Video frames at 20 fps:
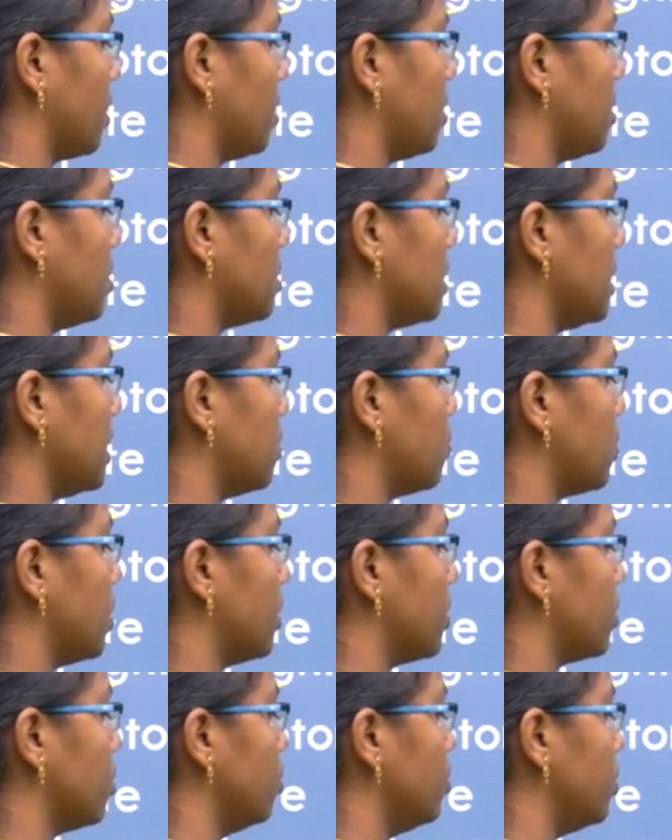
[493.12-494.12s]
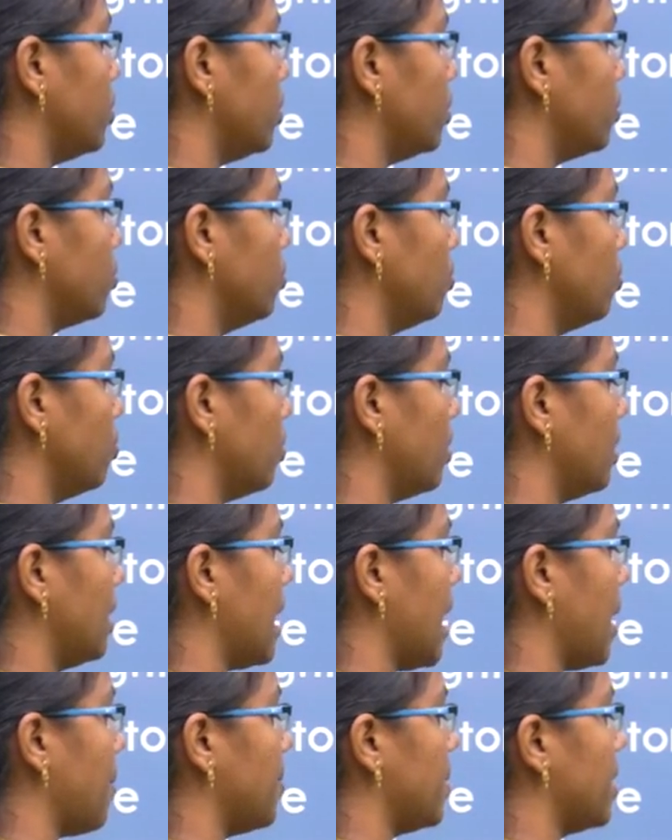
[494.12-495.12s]
is equal to nu
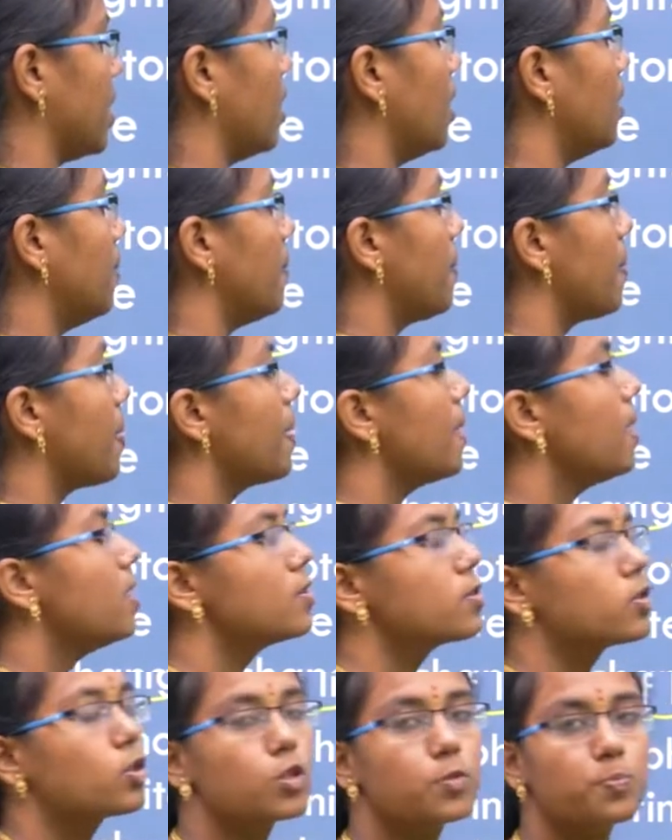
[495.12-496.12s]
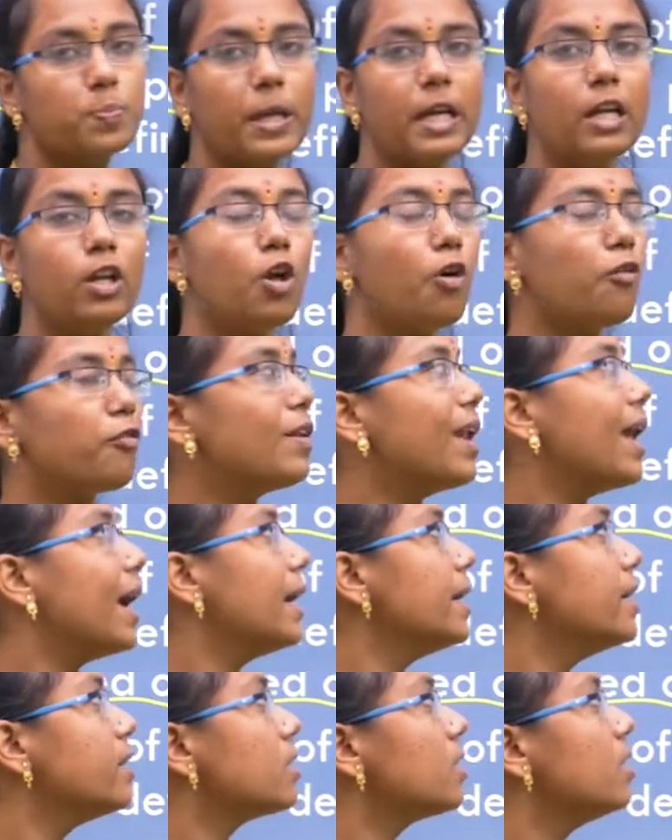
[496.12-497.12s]
lambda. So speed of
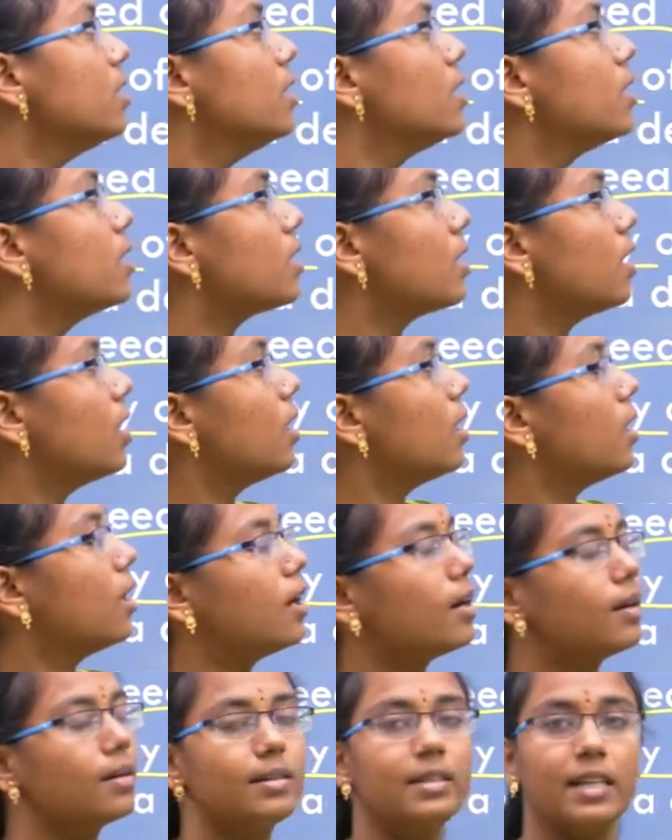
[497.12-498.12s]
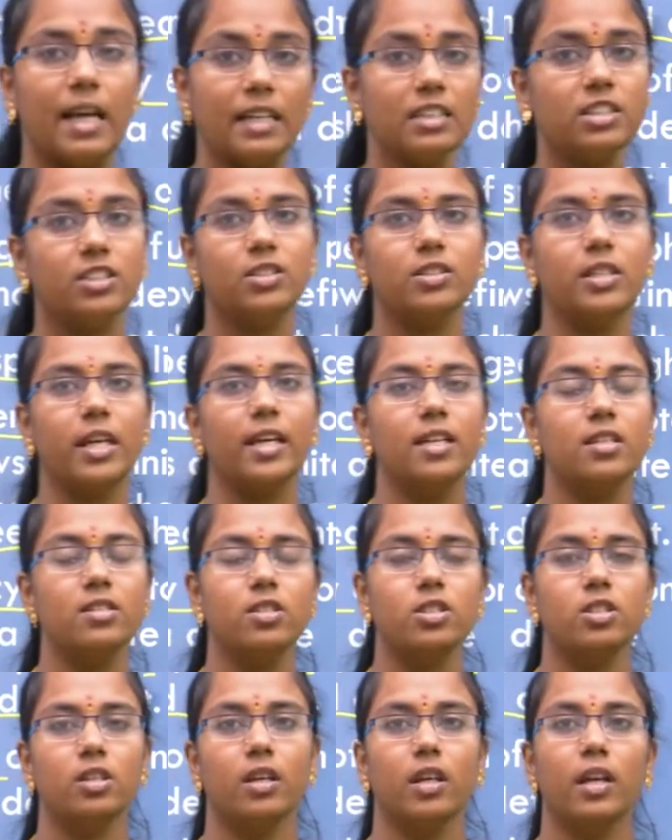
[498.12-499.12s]
light does
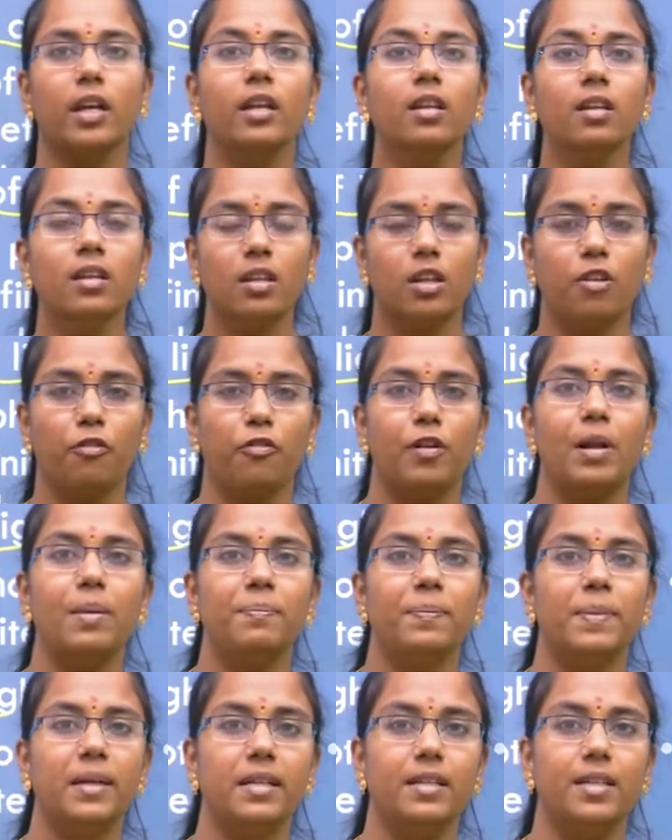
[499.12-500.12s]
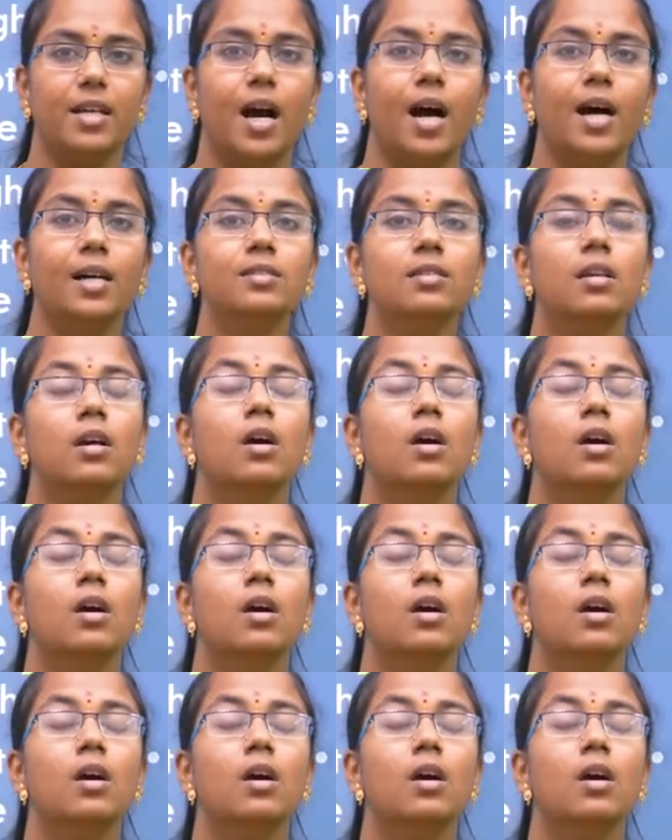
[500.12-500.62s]
change in different medias,